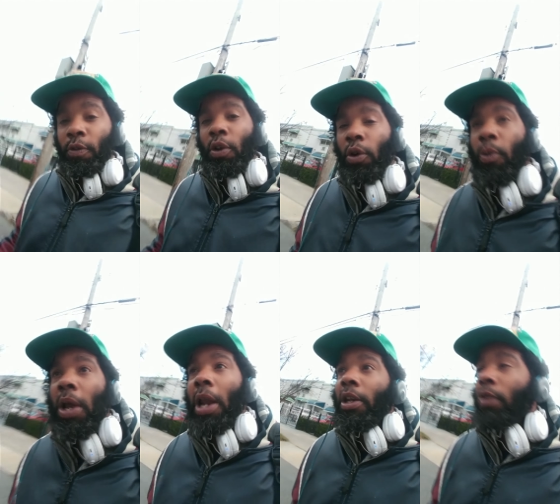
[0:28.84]
you know, the
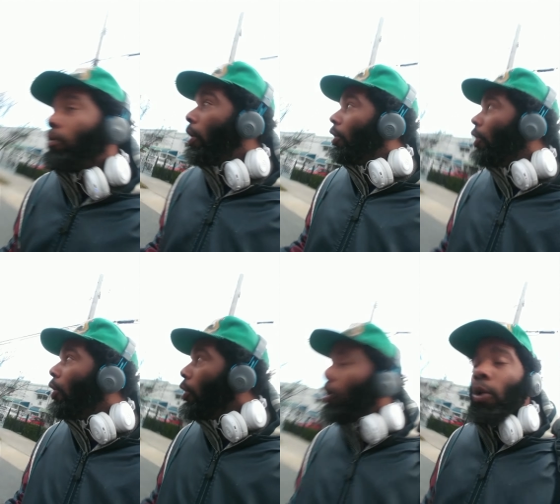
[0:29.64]
reality of what
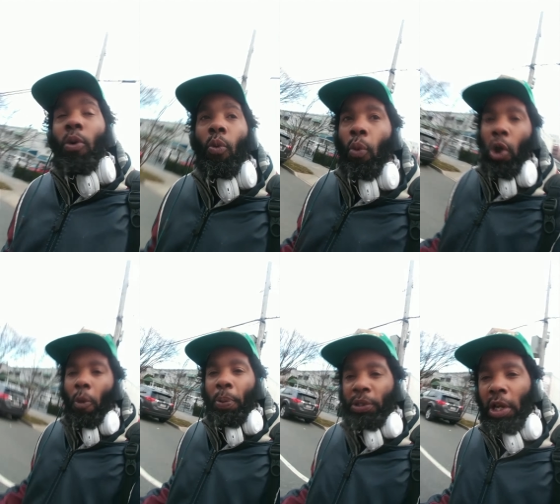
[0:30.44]
we all
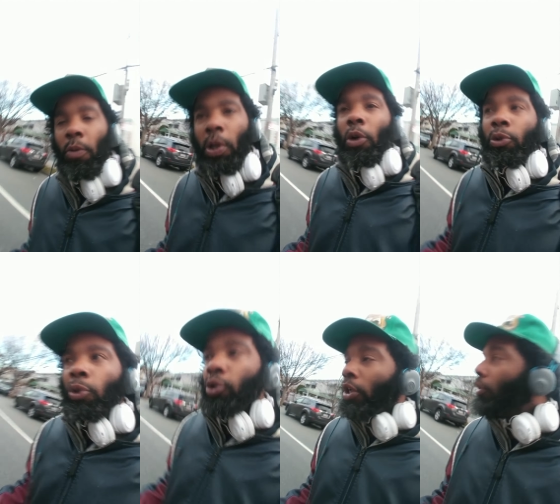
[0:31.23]
pretend we don't do
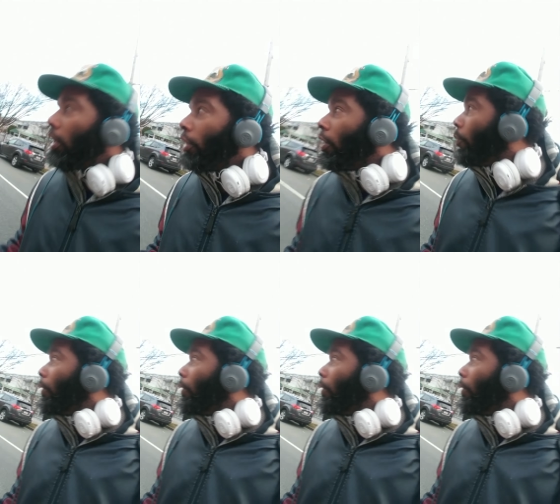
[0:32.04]
to each other and we